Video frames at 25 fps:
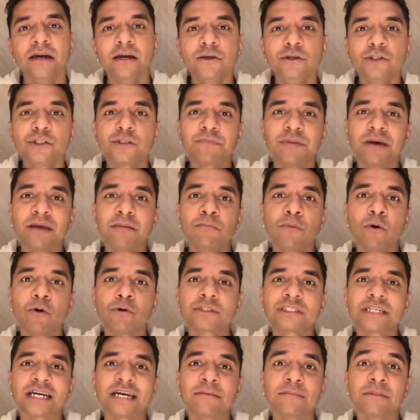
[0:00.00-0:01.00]
You spend
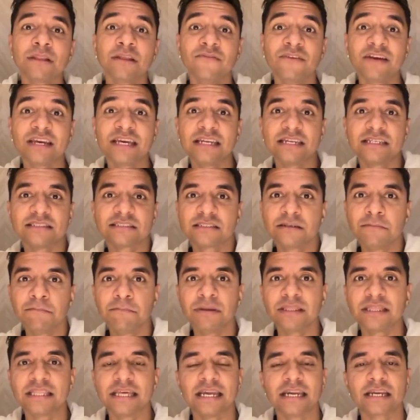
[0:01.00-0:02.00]
more time living in the
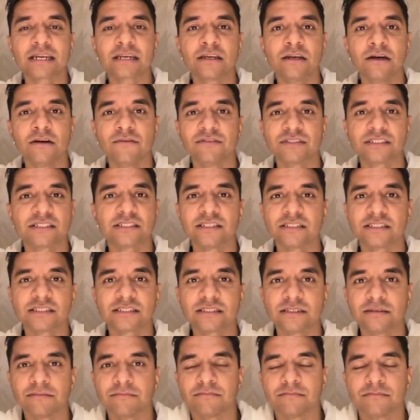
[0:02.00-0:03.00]
sympathetic nervous
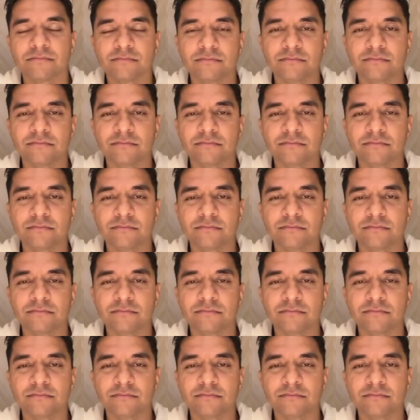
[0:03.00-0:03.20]
system.